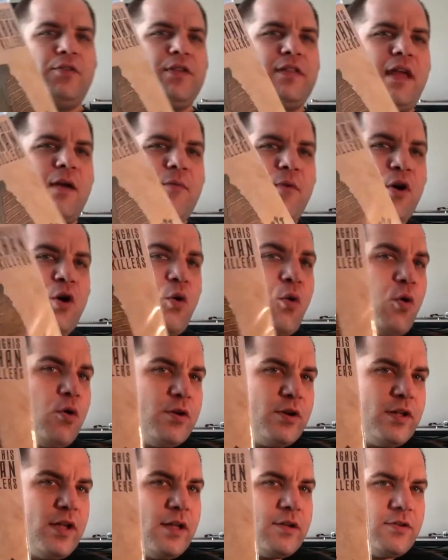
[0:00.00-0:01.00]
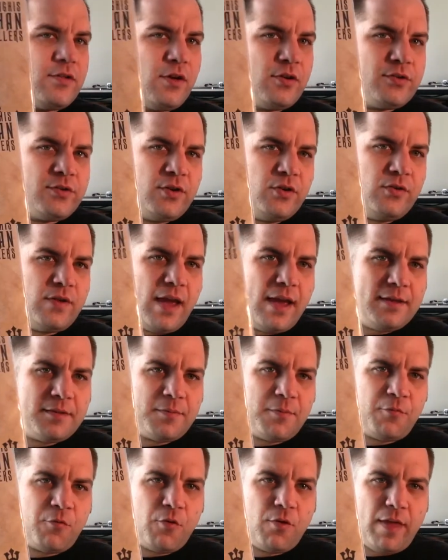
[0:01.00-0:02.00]
that they recorded under those two names
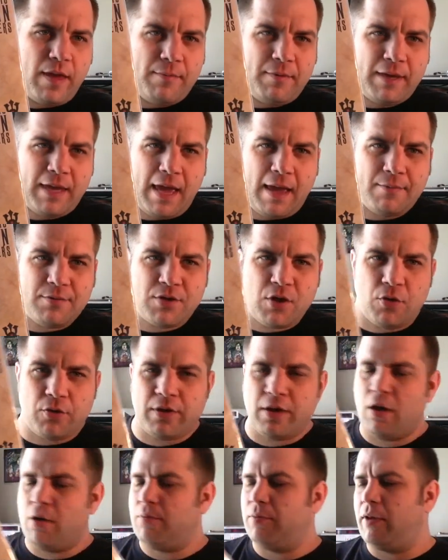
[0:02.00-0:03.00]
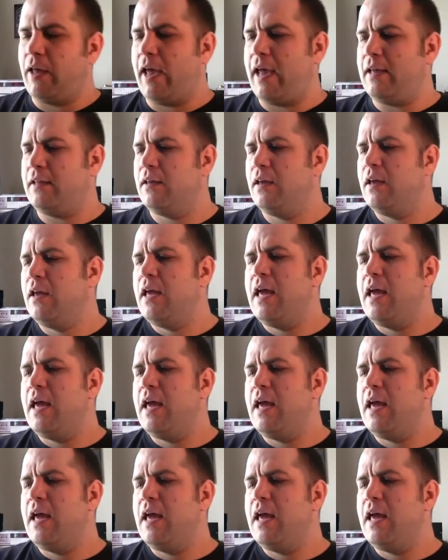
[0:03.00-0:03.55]
before they became Tokyo Blade.